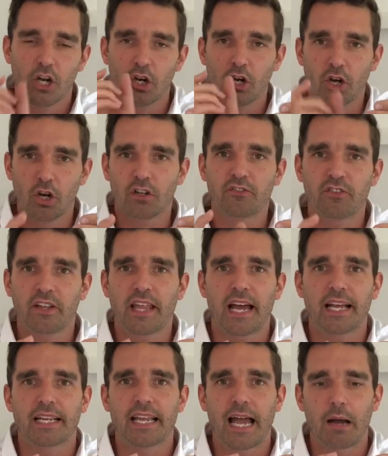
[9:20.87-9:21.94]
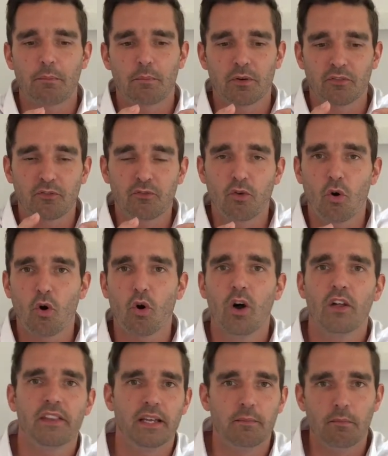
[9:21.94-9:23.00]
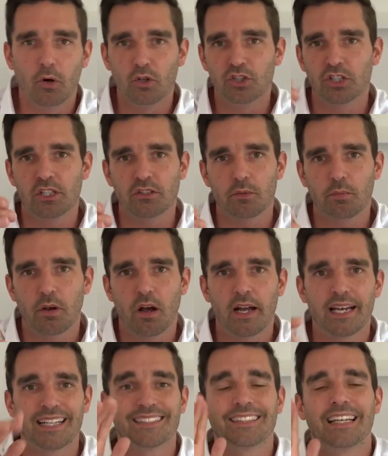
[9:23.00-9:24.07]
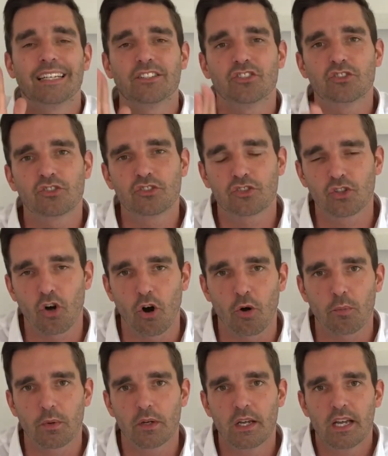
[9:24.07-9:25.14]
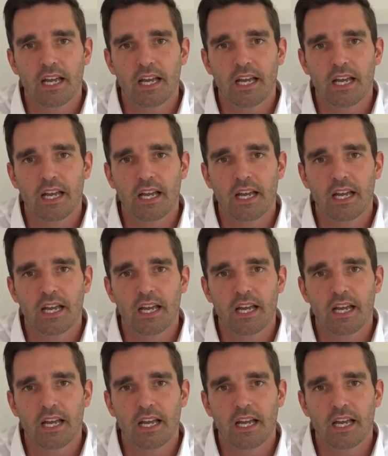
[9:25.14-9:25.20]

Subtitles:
look for that gap before the emotion is applied and say, stop.